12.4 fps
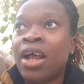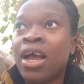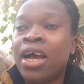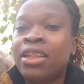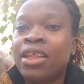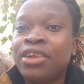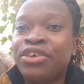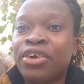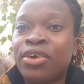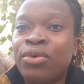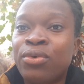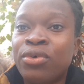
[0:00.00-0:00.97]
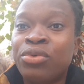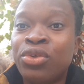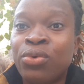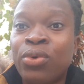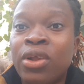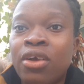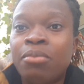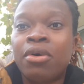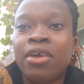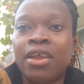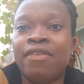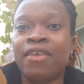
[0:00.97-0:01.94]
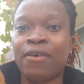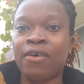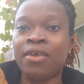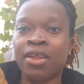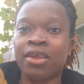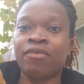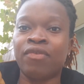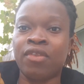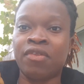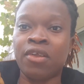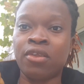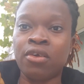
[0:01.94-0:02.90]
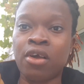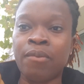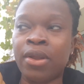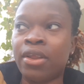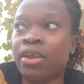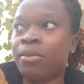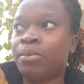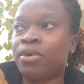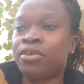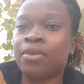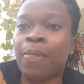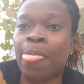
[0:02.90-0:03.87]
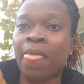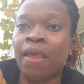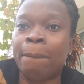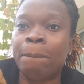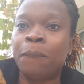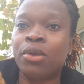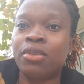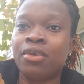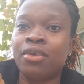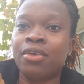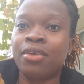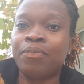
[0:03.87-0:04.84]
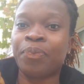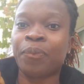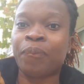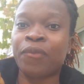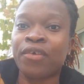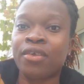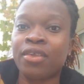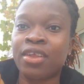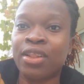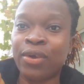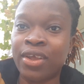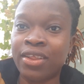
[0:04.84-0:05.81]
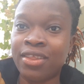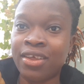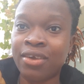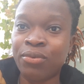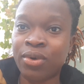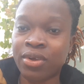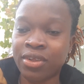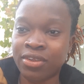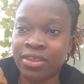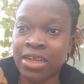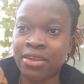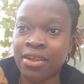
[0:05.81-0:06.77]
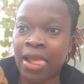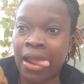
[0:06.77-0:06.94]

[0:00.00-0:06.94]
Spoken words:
attach her hose with 2 little buckets to come and help us. But the lucky thing was that